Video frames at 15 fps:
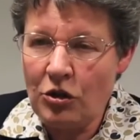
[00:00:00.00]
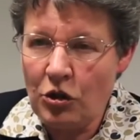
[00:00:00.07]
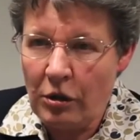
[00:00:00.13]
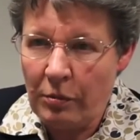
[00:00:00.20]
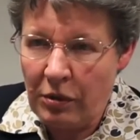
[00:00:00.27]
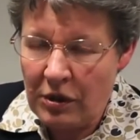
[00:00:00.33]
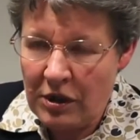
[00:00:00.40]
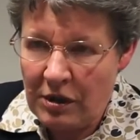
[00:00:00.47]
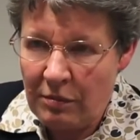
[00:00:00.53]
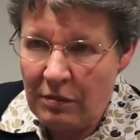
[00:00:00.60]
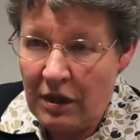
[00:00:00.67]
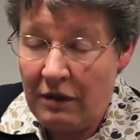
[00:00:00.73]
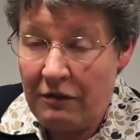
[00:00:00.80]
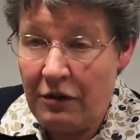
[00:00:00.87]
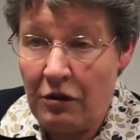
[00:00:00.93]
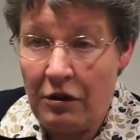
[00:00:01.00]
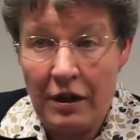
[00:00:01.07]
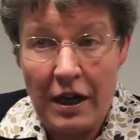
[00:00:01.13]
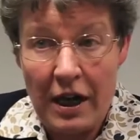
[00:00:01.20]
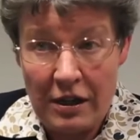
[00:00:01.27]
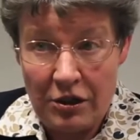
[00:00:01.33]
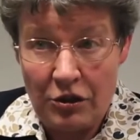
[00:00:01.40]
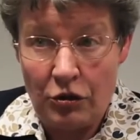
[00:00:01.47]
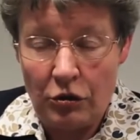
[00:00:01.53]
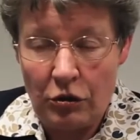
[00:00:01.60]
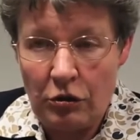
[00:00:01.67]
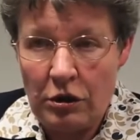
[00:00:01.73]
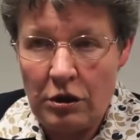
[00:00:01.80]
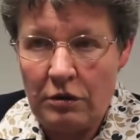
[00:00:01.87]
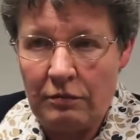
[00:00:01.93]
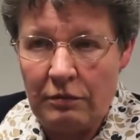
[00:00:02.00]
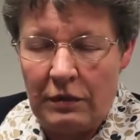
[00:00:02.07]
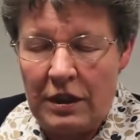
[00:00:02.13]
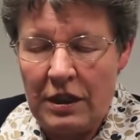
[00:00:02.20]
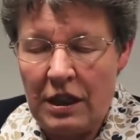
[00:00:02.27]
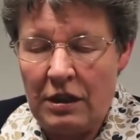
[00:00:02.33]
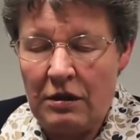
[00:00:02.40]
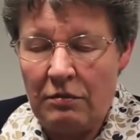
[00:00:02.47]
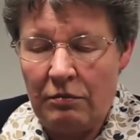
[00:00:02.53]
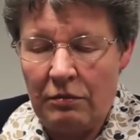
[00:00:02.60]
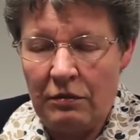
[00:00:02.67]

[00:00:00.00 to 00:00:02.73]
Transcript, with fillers: troublesome if you're an astronaut, indeed